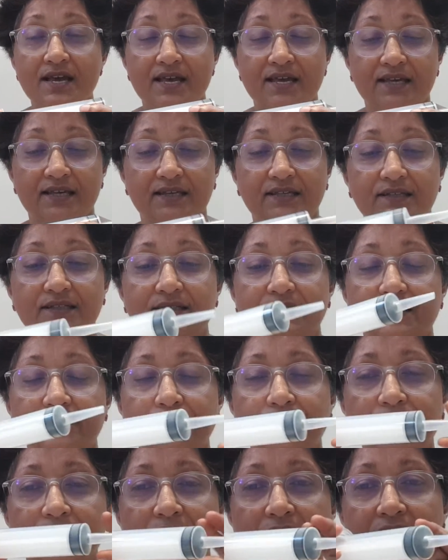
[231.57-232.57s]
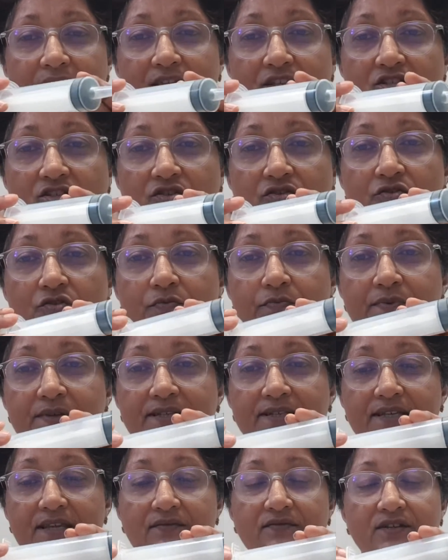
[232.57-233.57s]
is each group
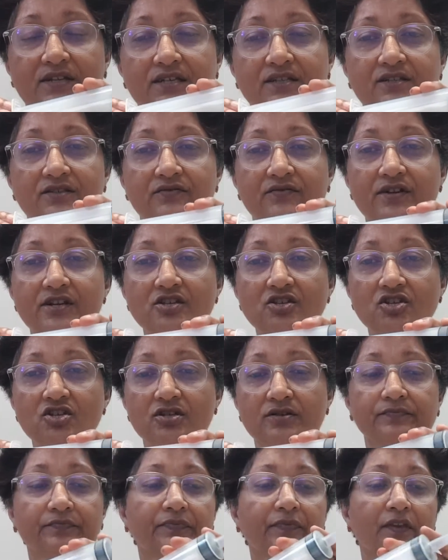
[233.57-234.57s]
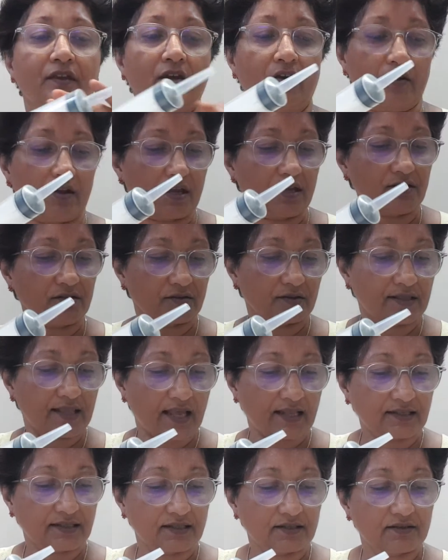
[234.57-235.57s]
is given a syringe. Okay, so
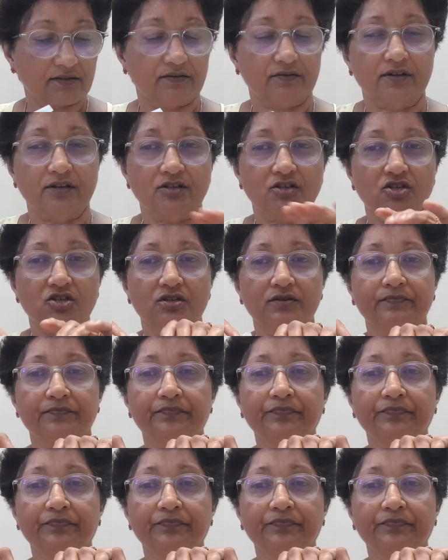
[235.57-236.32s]
that's a syringe.